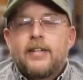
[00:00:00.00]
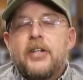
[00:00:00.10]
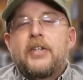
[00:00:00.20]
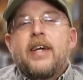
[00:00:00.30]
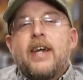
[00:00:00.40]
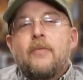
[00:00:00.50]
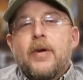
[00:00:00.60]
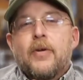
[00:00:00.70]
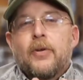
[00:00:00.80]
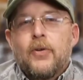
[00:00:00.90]
Today
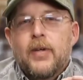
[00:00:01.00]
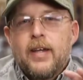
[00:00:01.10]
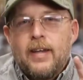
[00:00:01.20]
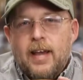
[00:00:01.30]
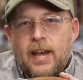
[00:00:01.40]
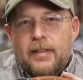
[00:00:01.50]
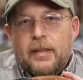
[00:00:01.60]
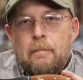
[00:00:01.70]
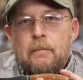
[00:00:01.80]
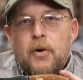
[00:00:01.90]
we are looking at
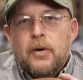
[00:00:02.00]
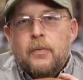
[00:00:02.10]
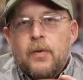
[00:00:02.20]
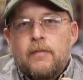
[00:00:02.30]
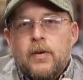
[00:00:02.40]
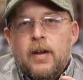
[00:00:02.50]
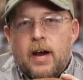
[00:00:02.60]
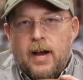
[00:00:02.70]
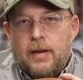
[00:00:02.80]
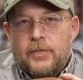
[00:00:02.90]
the Bark River
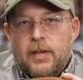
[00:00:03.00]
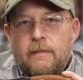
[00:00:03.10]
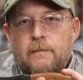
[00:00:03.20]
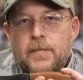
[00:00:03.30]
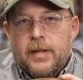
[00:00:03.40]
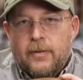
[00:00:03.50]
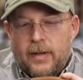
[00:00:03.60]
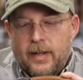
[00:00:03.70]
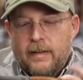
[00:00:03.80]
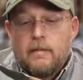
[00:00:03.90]
Knives
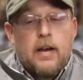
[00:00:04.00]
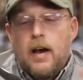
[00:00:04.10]
Fingerling.